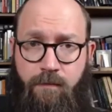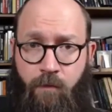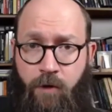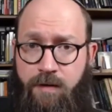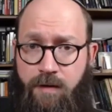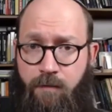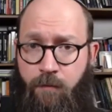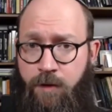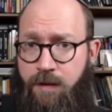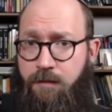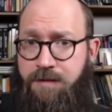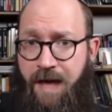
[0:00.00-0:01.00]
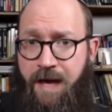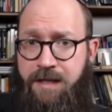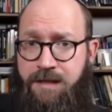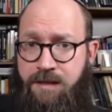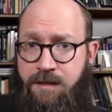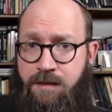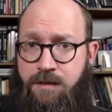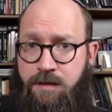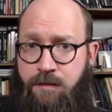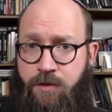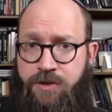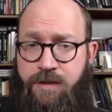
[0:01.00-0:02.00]
one one of those axes
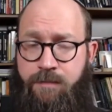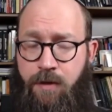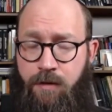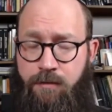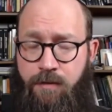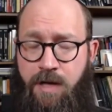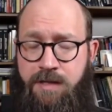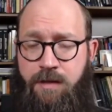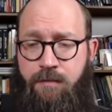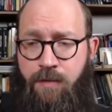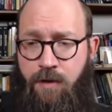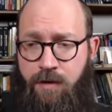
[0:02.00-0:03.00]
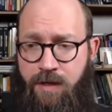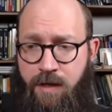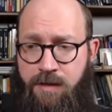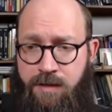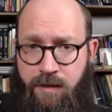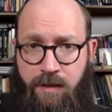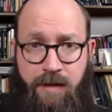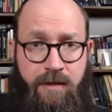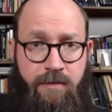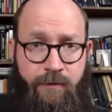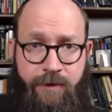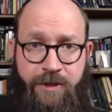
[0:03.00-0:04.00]
in which it's polarizing and balkanizing
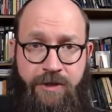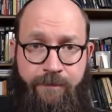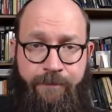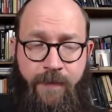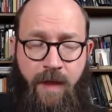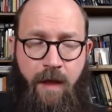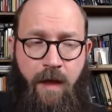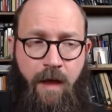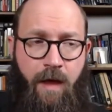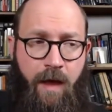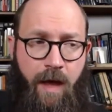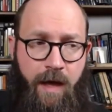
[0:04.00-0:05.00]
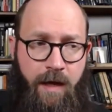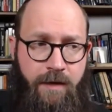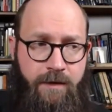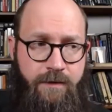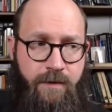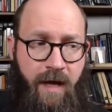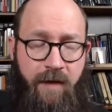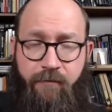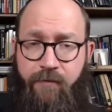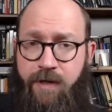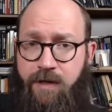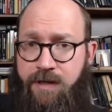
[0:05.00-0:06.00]
is religion. And
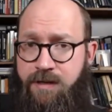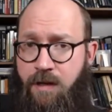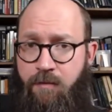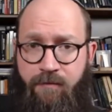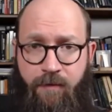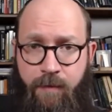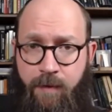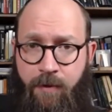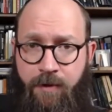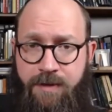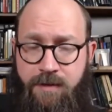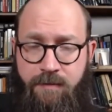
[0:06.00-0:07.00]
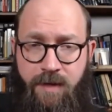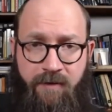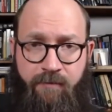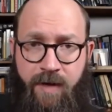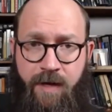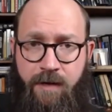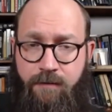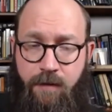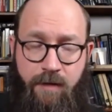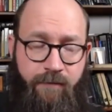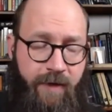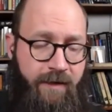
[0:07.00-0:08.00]
every Islamophobic person that I've met,
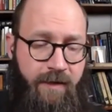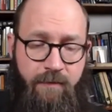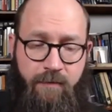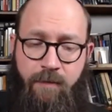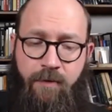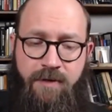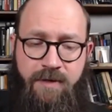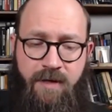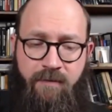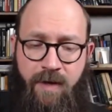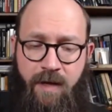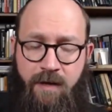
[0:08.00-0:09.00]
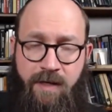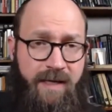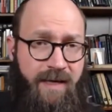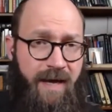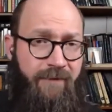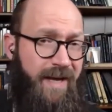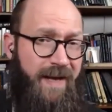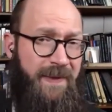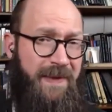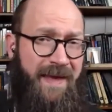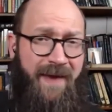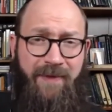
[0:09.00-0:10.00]
every anti-Semitic person I've met, any every
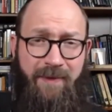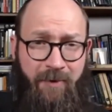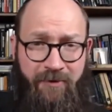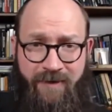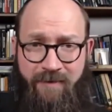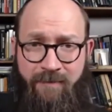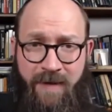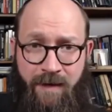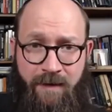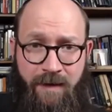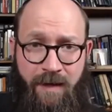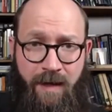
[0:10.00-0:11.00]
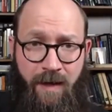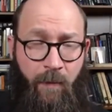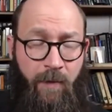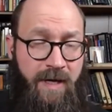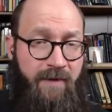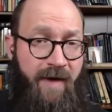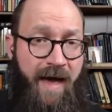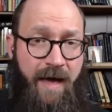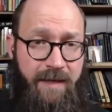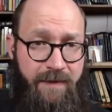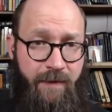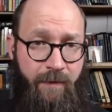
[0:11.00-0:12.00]
anti-Catholic person I've met, when I've
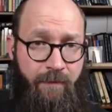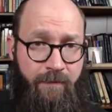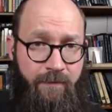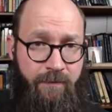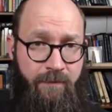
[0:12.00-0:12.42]
asked them,